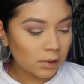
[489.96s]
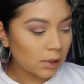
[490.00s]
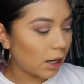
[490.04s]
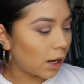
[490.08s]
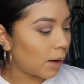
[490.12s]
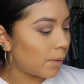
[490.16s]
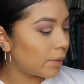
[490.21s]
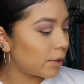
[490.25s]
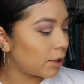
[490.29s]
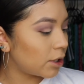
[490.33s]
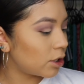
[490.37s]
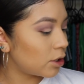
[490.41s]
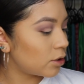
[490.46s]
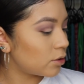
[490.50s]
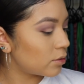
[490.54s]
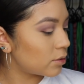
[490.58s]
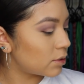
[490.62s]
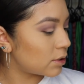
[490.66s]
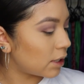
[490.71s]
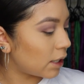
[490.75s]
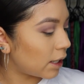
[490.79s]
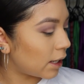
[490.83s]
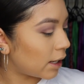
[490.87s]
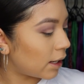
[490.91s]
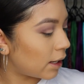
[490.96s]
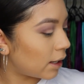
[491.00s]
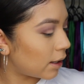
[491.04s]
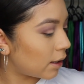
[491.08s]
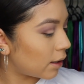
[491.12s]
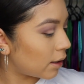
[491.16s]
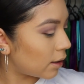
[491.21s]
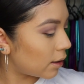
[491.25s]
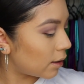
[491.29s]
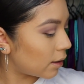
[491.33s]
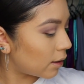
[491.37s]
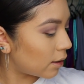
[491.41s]
I'm gonna use
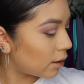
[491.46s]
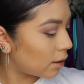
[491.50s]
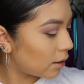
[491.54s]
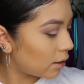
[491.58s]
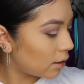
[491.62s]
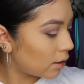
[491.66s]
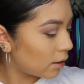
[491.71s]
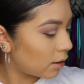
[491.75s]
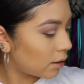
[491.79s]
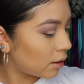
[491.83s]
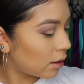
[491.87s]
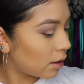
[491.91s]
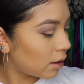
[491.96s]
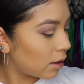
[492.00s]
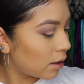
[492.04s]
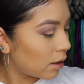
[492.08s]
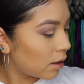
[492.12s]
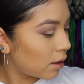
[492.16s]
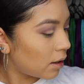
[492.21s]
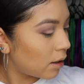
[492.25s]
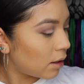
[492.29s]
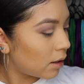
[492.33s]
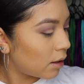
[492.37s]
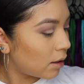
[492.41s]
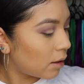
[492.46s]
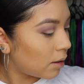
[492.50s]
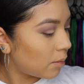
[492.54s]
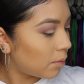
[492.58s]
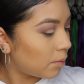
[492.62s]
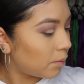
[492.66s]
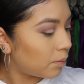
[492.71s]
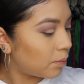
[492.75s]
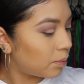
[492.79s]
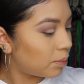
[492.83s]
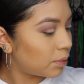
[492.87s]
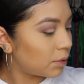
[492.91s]
a
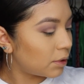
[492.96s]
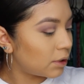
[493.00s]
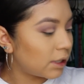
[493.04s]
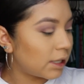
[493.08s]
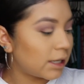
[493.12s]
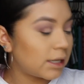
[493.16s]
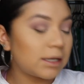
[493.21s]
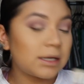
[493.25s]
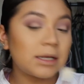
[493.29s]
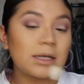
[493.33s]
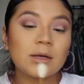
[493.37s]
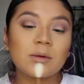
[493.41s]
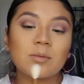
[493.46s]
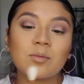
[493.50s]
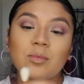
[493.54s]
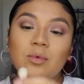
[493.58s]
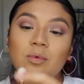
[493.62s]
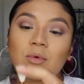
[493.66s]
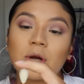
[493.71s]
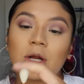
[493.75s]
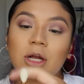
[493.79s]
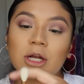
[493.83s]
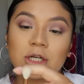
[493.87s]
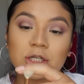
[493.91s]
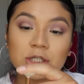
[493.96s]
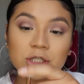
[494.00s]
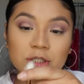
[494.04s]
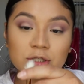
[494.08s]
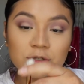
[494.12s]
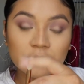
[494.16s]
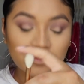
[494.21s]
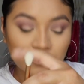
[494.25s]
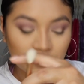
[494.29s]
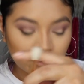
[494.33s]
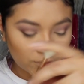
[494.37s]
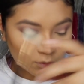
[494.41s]
blending
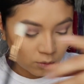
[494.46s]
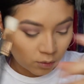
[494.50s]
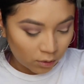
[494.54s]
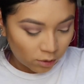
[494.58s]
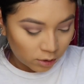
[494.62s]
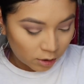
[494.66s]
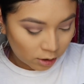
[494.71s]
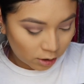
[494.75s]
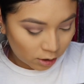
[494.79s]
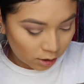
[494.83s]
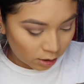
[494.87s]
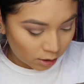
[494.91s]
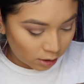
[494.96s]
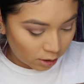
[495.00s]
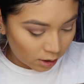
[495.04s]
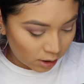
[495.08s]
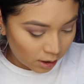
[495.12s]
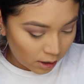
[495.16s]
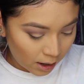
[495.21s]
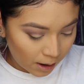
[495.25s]
brush for